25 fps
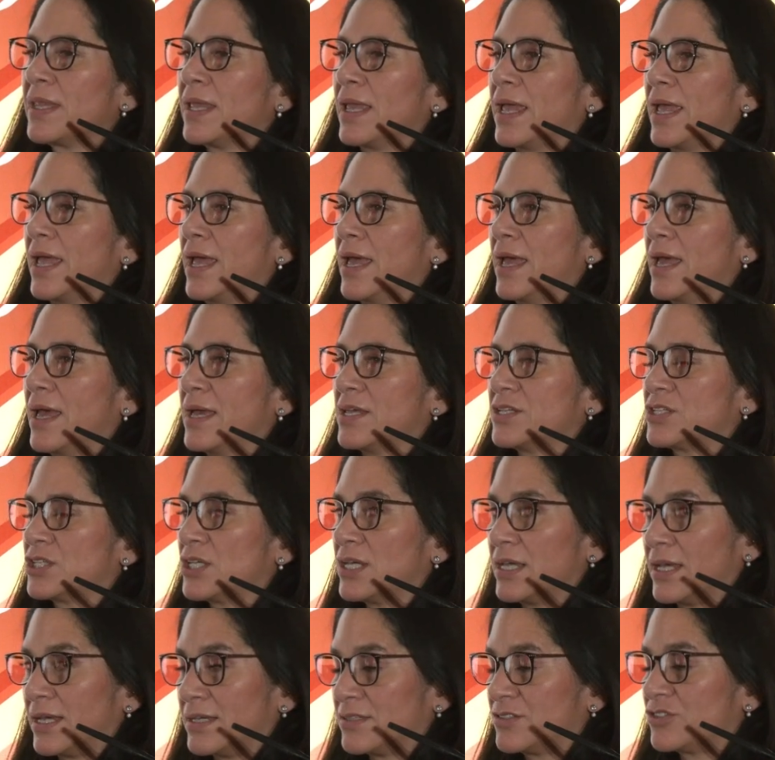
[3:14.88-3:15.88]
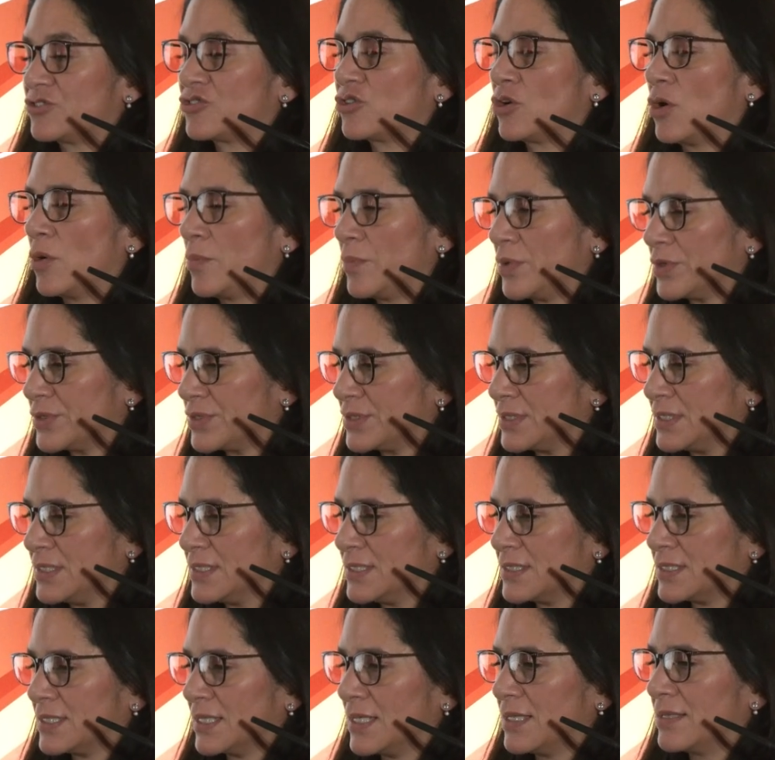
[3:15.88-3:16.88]
And she has
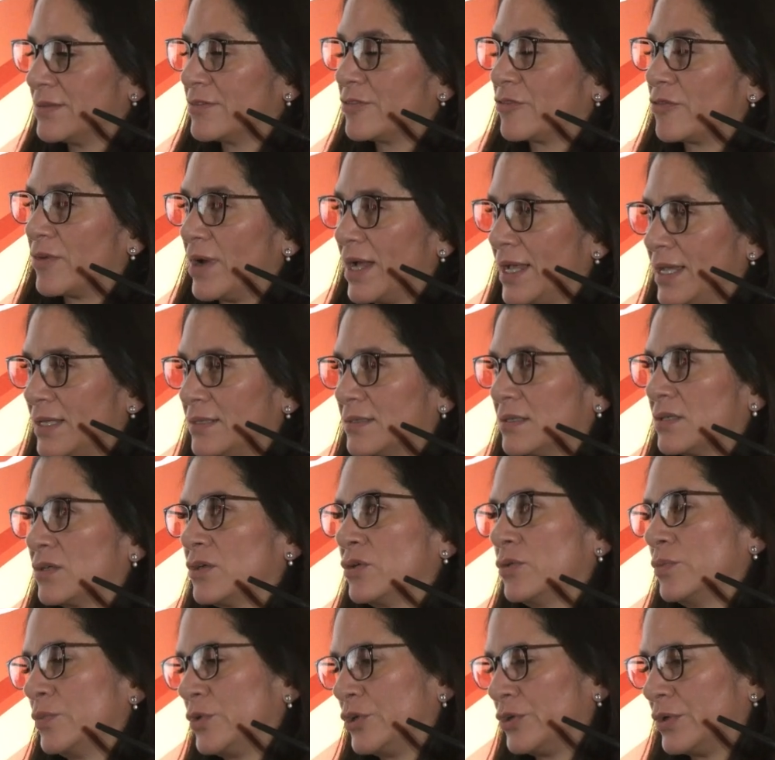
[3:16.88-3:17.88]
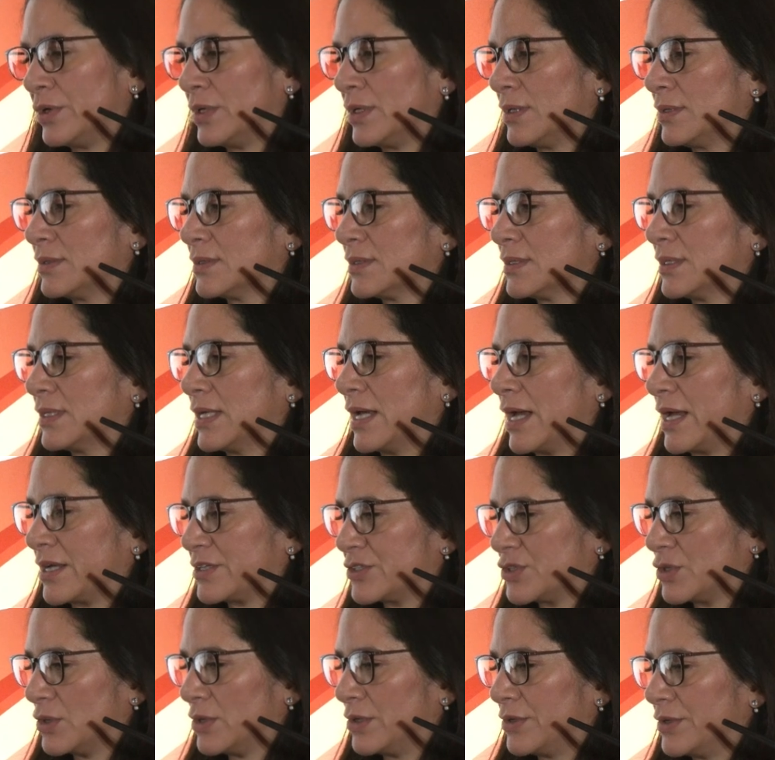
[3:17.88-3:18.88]
thrombosis in the right humeral,
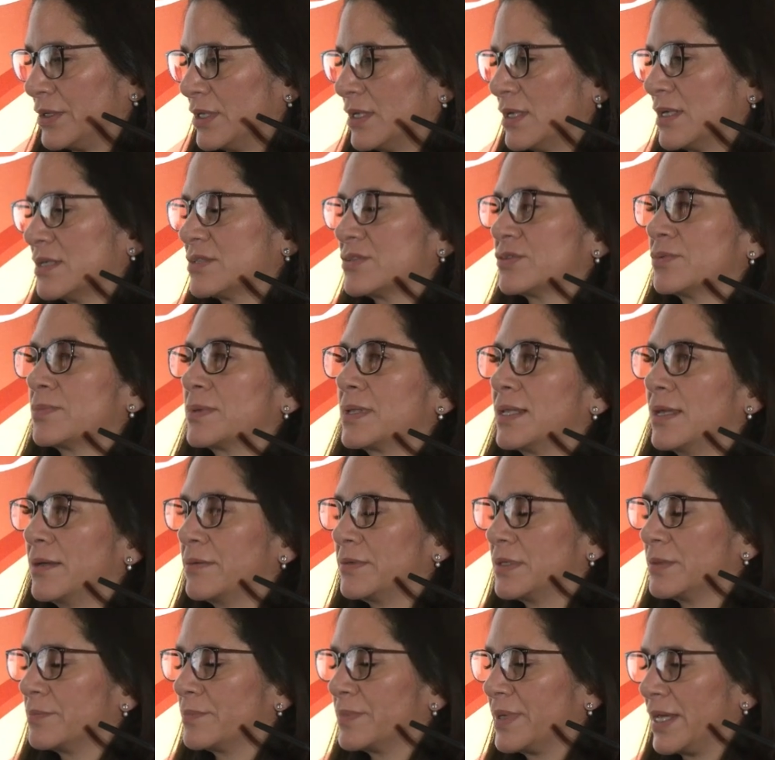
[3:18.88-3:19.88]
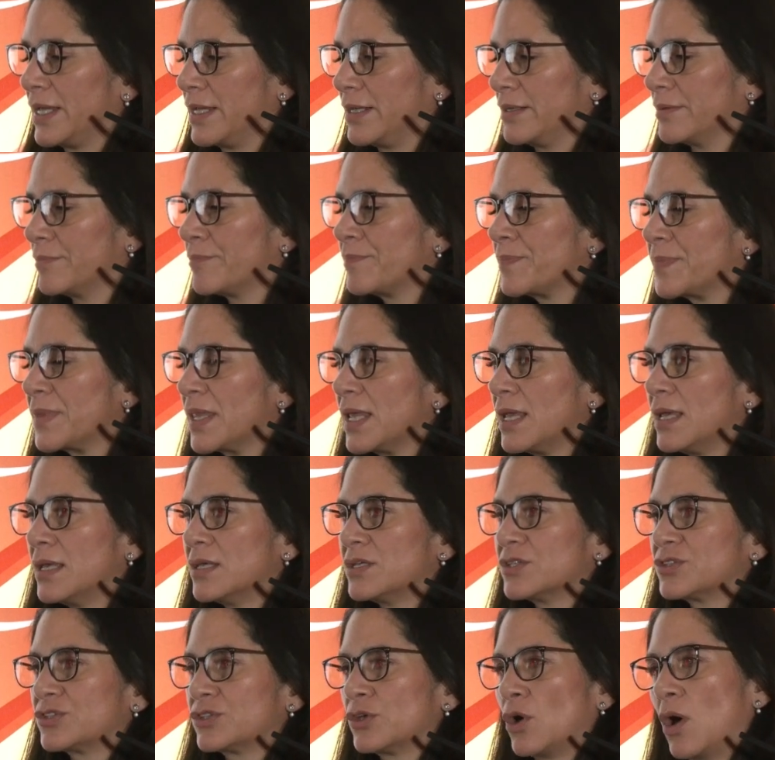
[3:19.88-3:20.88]
axillary, and subclavian vein.
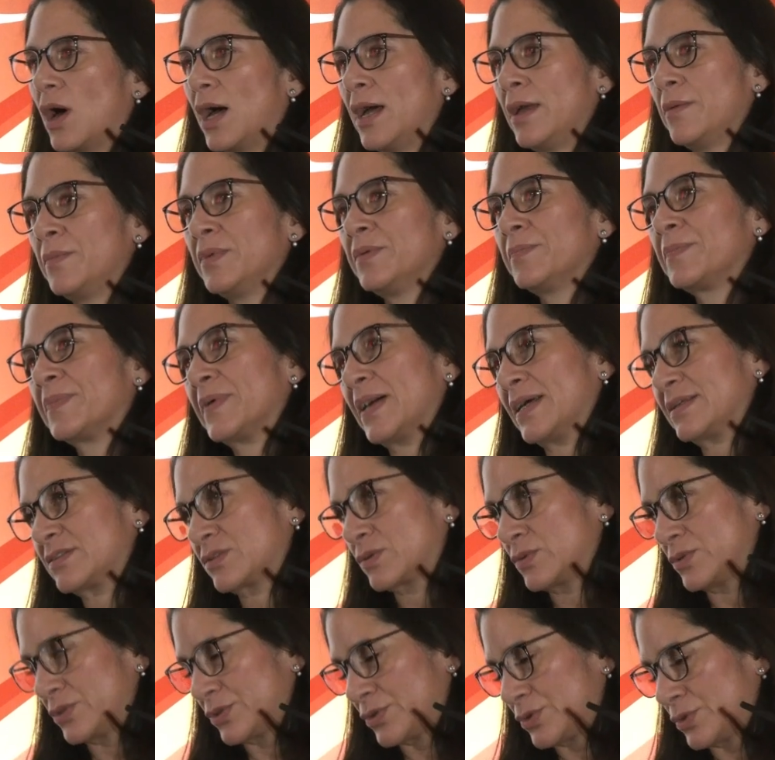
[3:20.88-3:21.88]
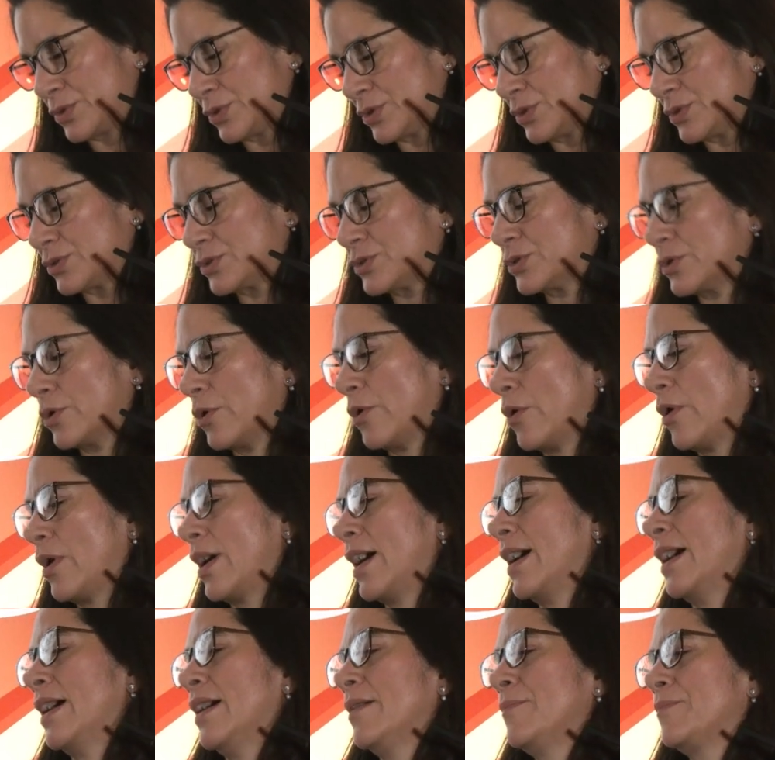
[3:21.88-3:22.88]
So I'm a vascular surgeon, so
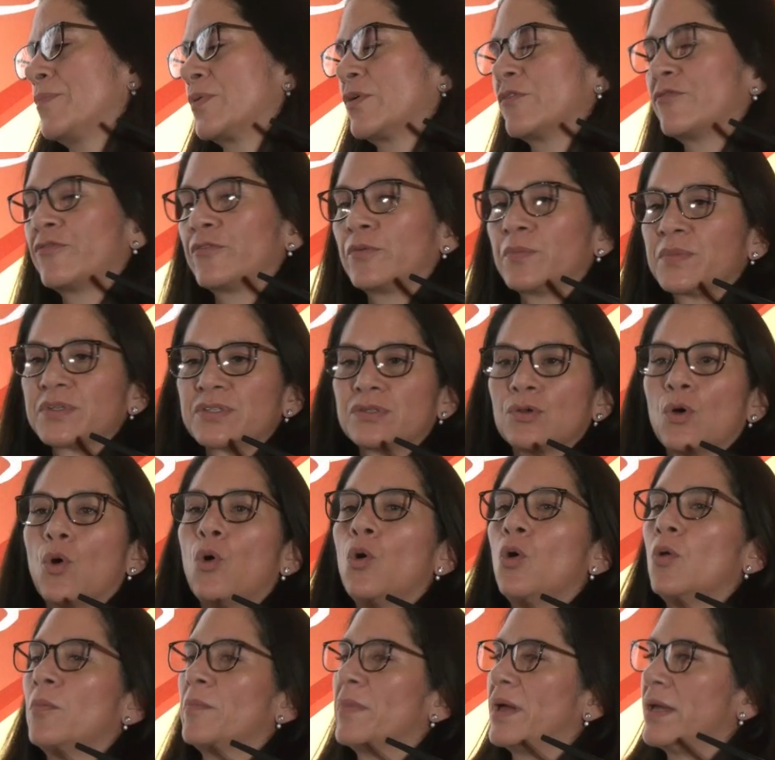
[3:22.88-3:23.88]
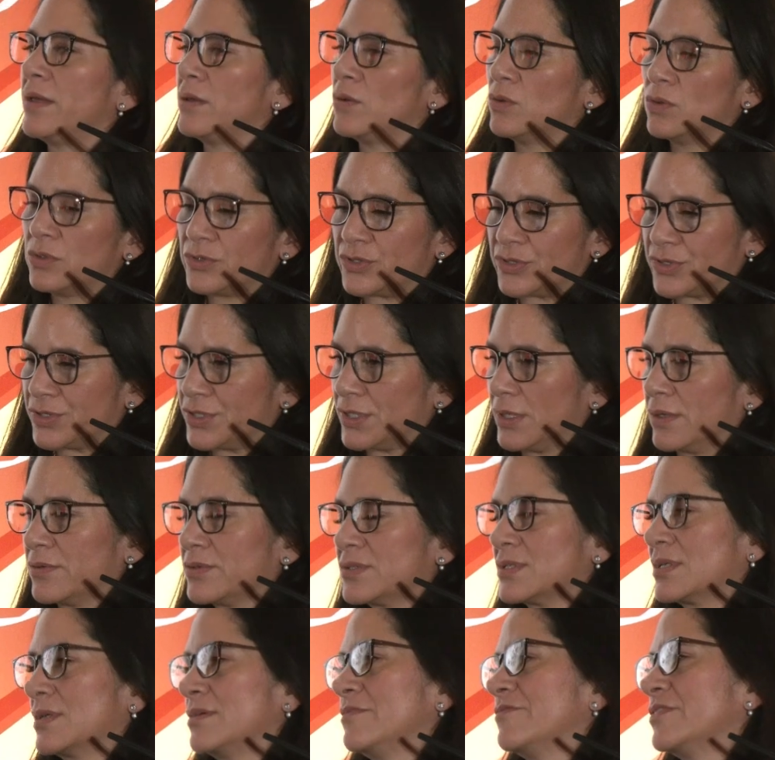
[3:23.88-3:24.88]
I perform all my
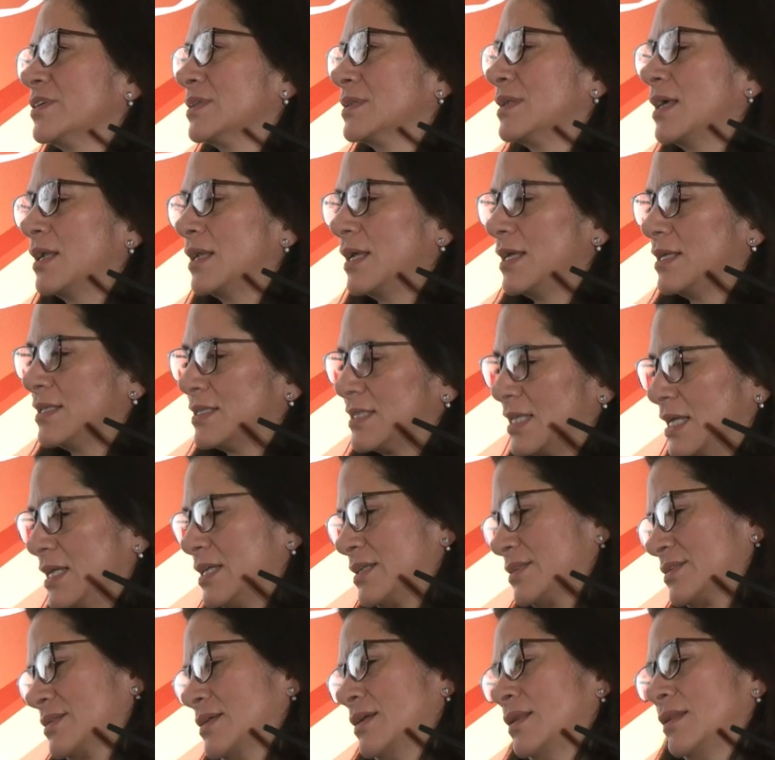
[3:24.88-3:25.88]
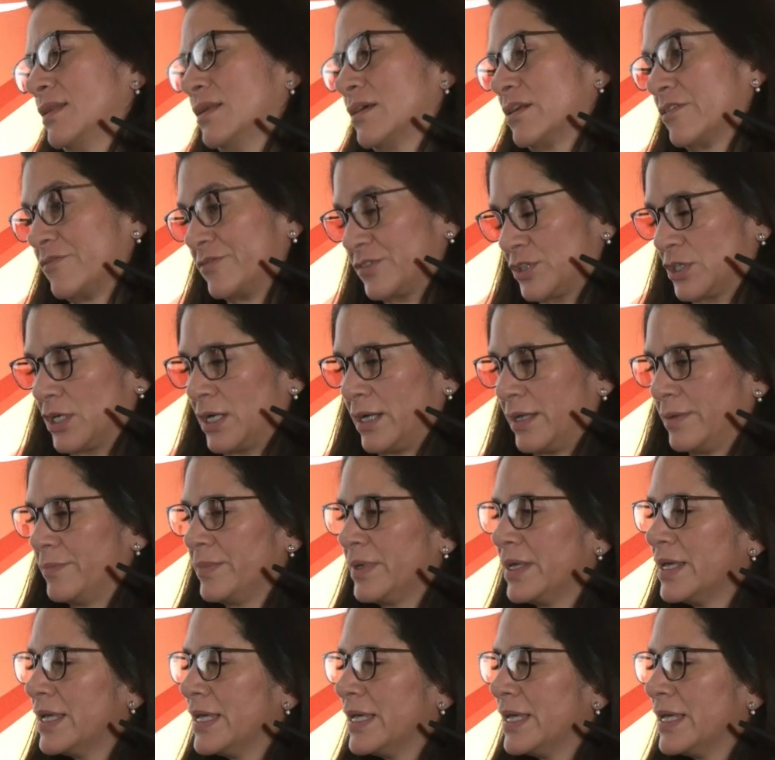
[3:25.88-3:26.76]
ultrasounds, even that it takes a lot of time.